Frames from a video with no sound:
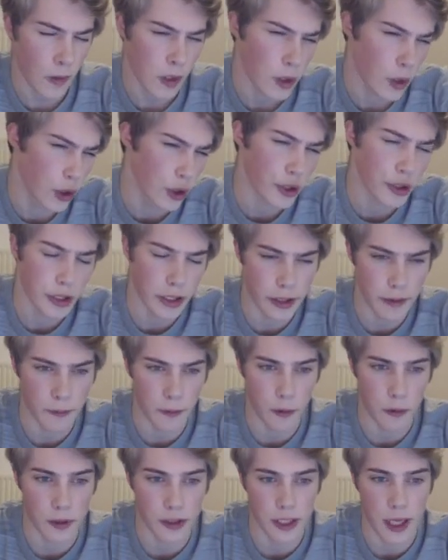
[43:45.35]
Usually,
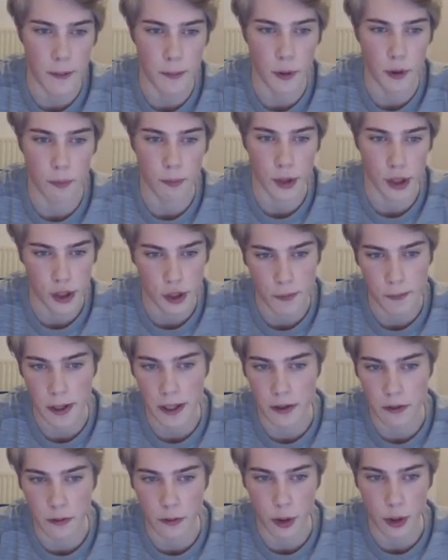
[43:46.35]
for example, bishop
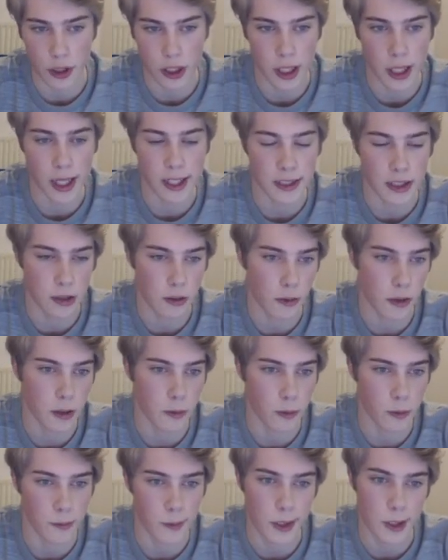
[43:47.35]
and the rook against the queen
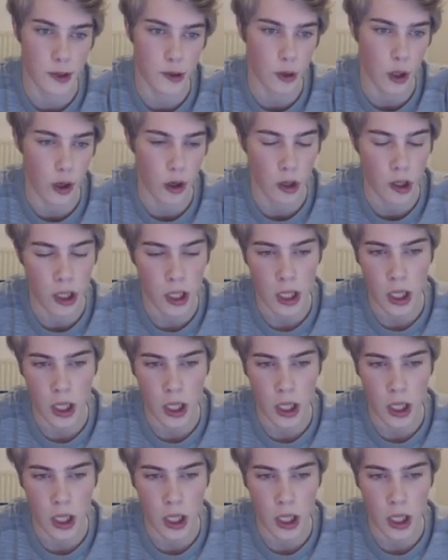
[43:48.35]
would be draw,